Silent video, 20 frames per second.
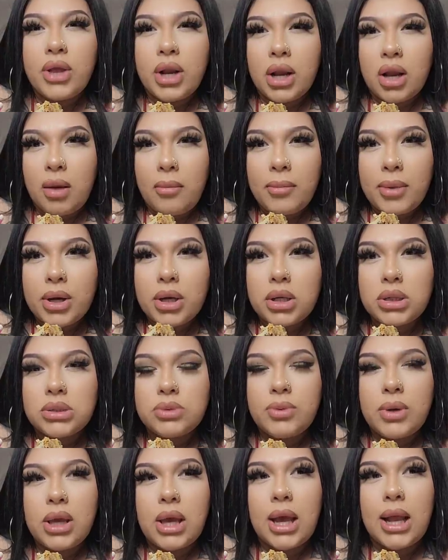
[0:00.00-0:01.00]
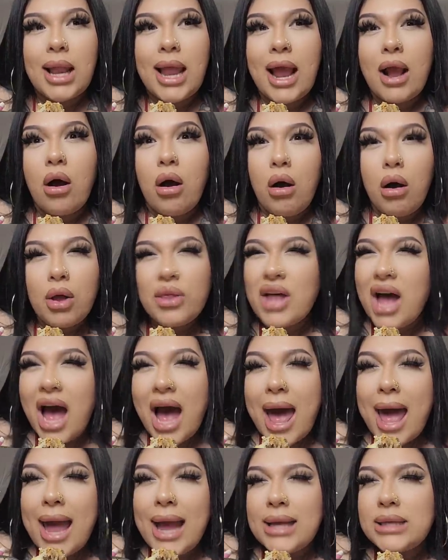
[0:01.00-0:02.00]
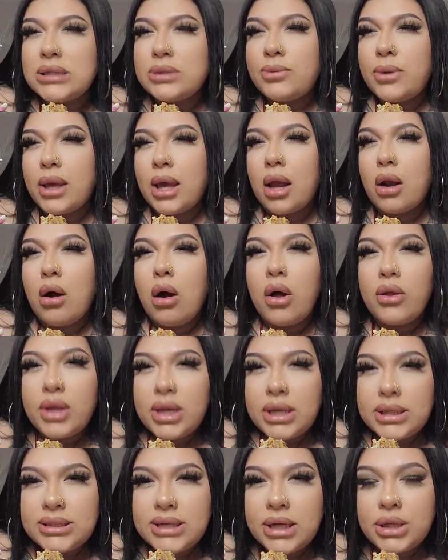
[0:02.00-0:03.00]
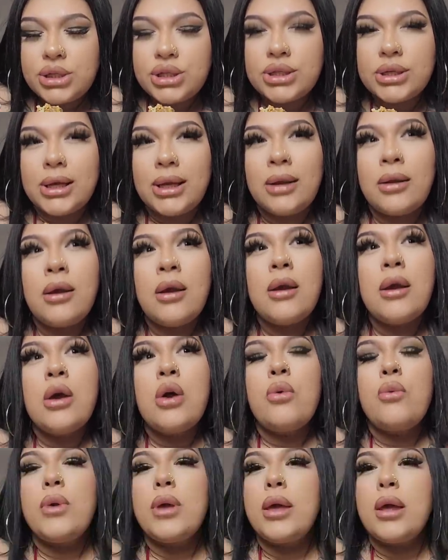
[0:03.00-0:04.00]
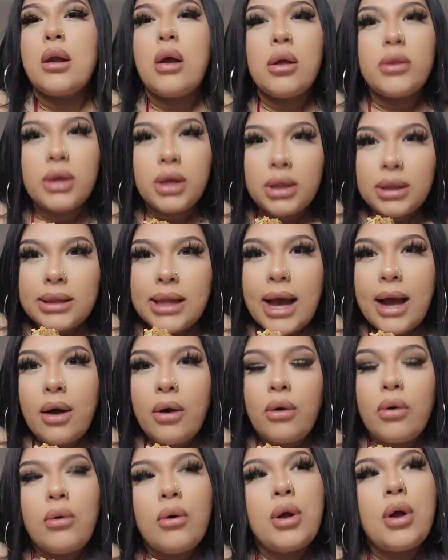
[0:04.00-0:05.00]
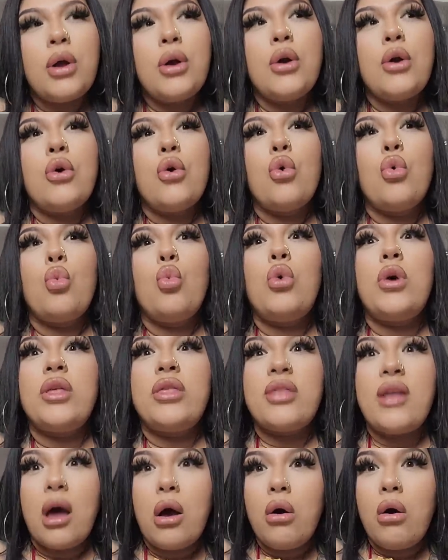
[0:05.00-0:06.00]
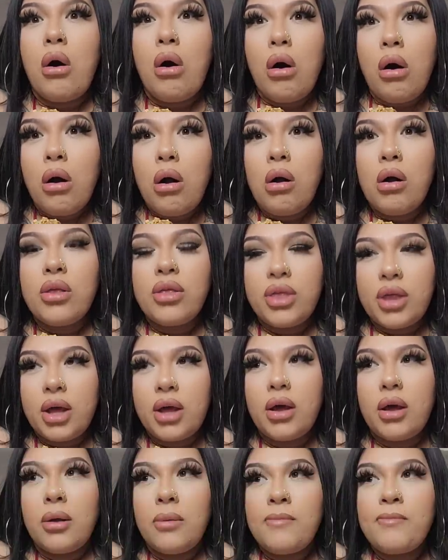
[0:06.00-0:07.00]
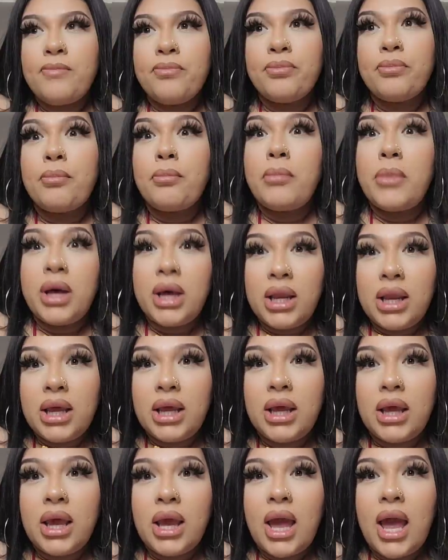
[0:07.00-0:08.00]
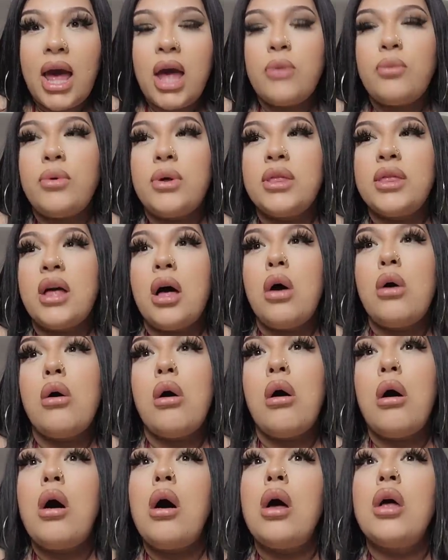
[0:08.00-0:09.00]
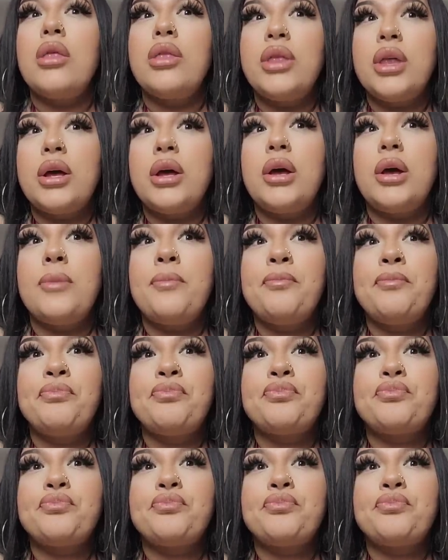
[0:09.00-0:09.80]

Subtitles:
the numbers, we get, like, all the eyes, we get all the attention, we get all the clout without all the money and without all the